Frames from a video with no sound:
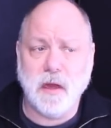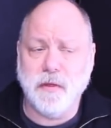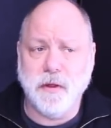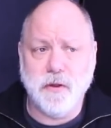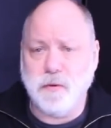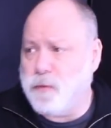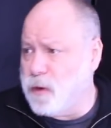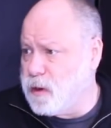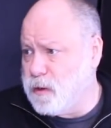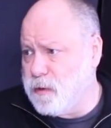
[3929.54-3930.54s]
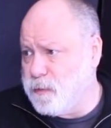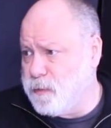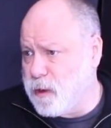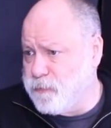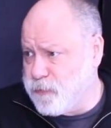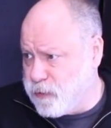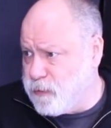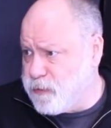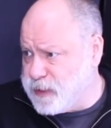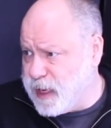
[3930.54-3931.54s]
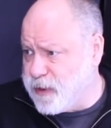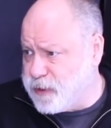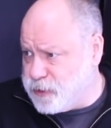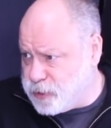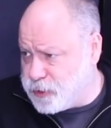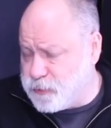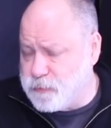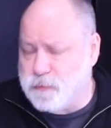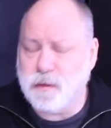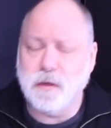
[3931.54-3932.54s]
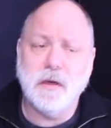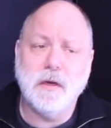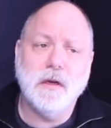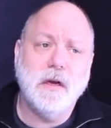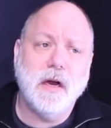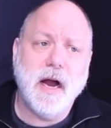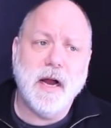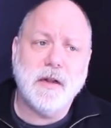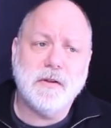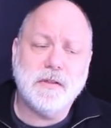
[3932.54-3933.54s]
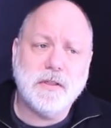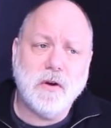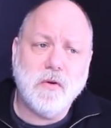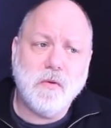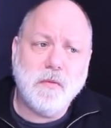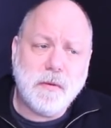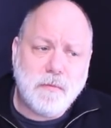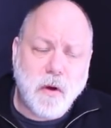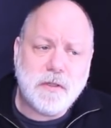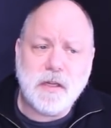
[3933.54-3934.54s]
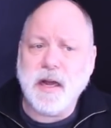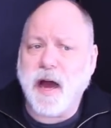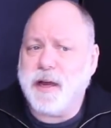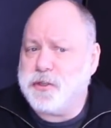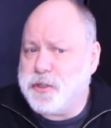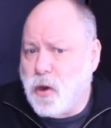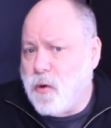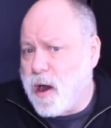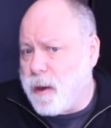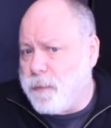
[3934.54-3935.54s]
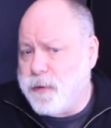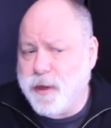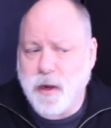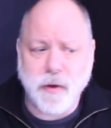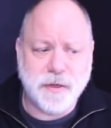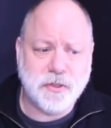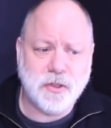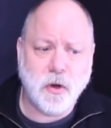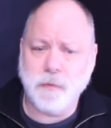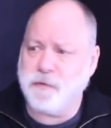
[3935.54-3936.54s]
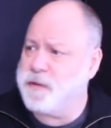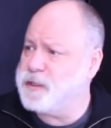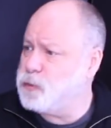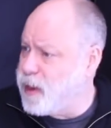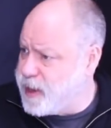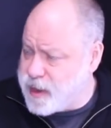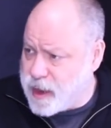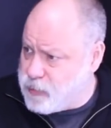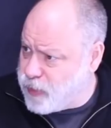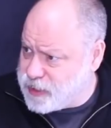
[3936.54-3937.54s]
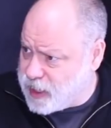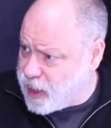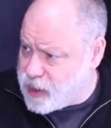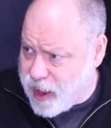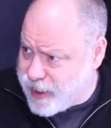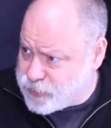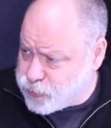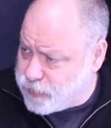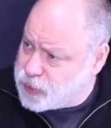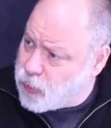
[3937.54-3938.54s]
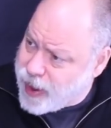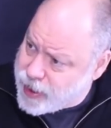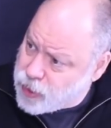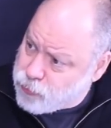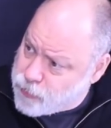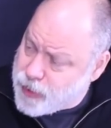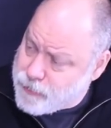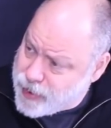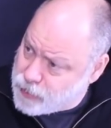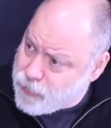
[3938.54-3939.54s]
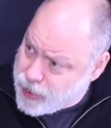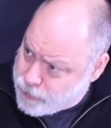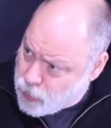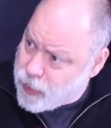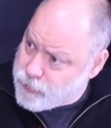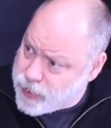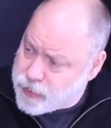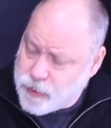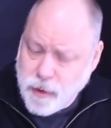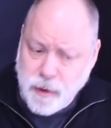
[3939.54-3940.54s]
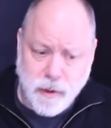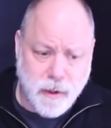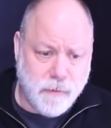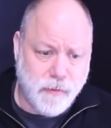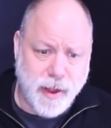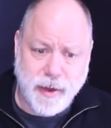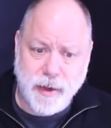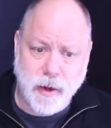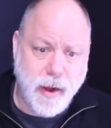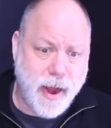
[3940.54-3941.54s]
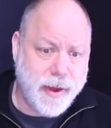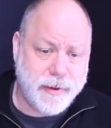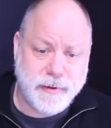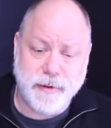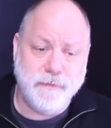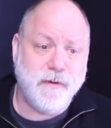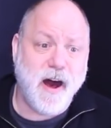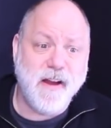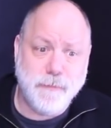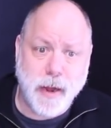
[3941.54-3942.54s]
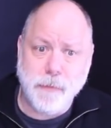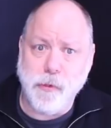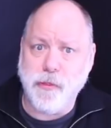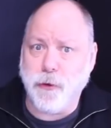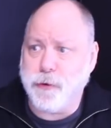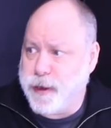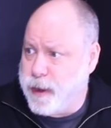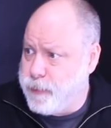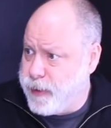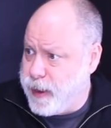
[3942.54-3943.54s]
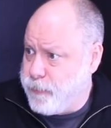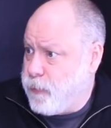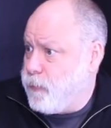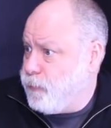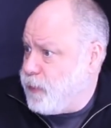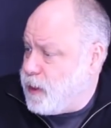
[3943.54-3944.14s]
The new book, the Book of Truth, is out in June. And so, but mostly I show up. I show up for these Wednesday night live streams. I had a group that met in my apartment of 5 people, 13 people,